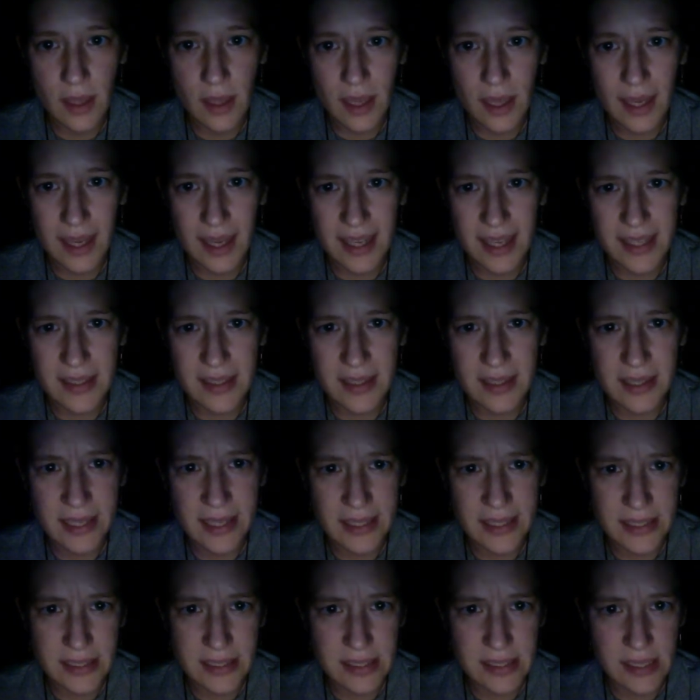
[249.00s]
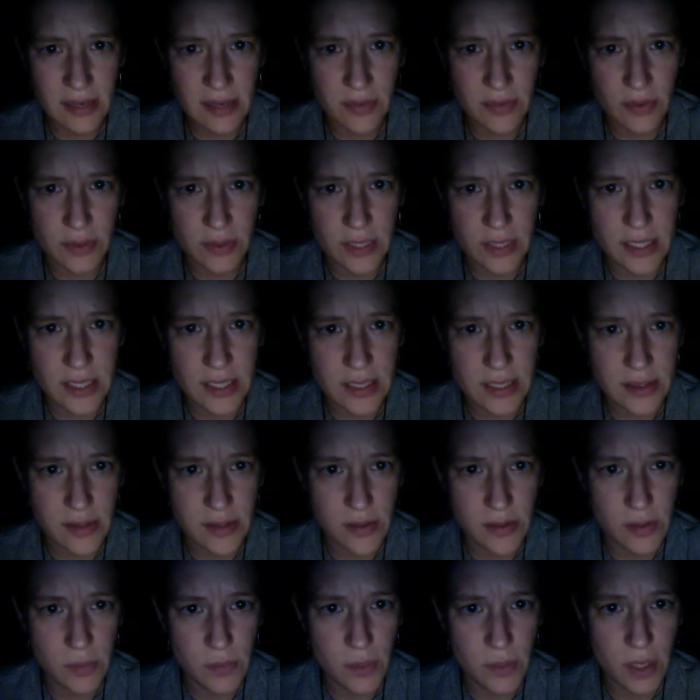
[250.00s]
I had collected several keys
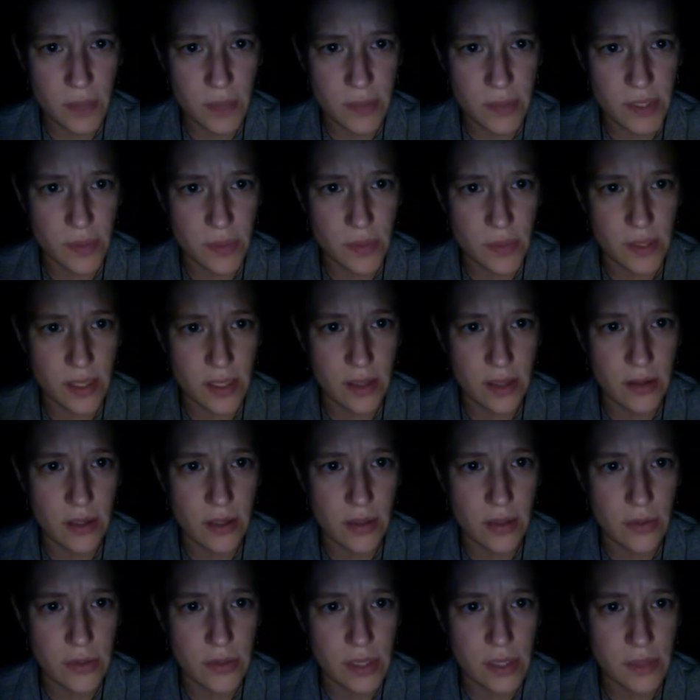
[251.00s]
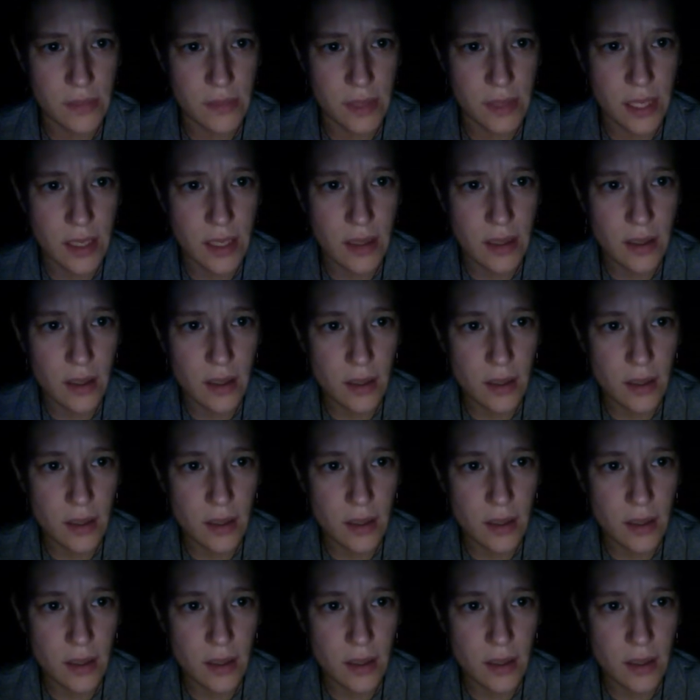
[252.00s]
whose purpose was unknown to me,